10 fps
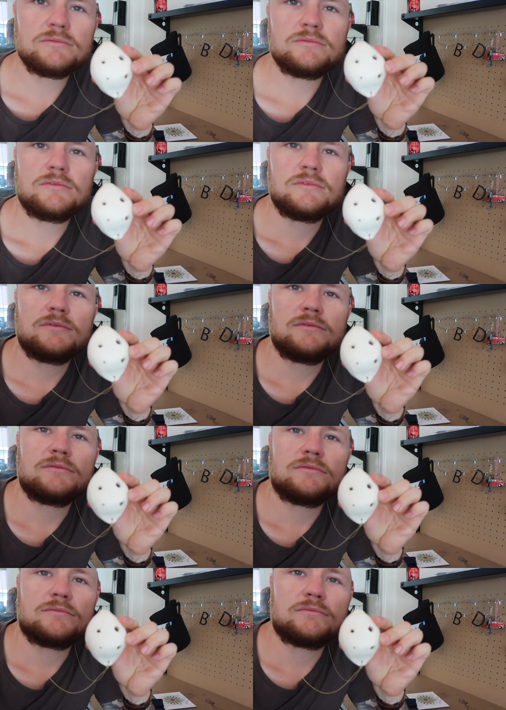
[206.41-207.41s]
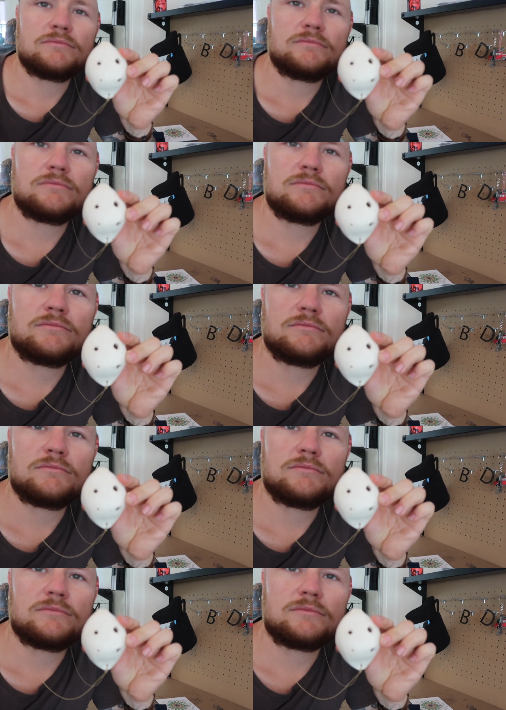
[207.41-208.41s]

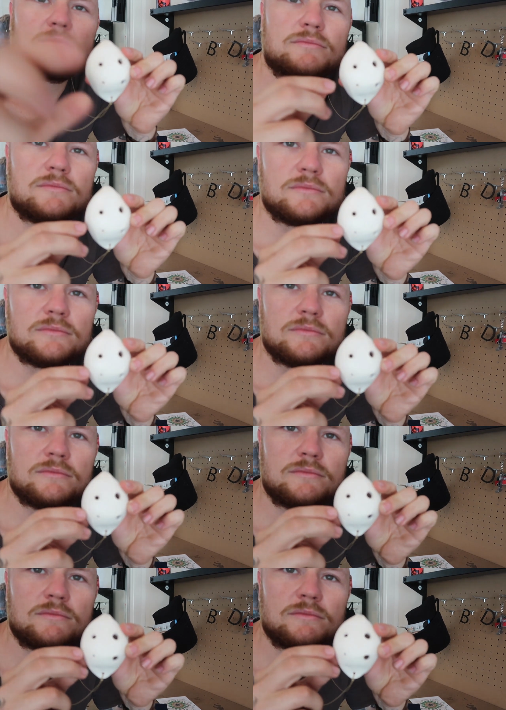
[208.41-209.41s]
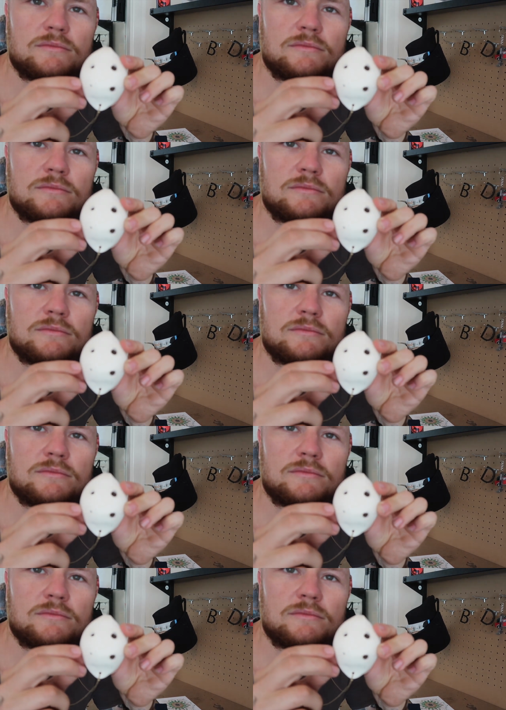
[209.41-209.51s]
(silence)